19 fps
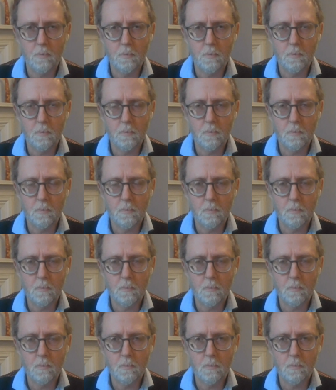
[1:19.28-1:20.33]

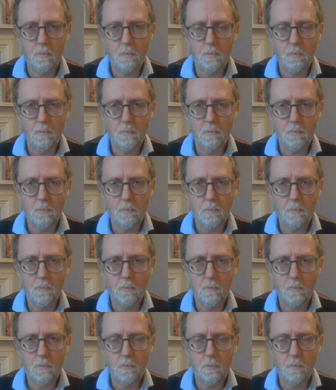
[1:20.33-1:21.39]

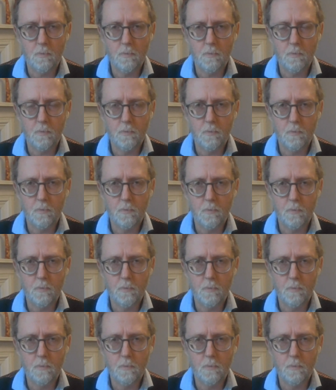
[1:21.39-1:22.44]

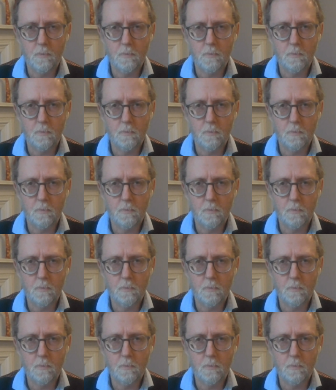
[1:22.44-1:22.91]
(not speaking)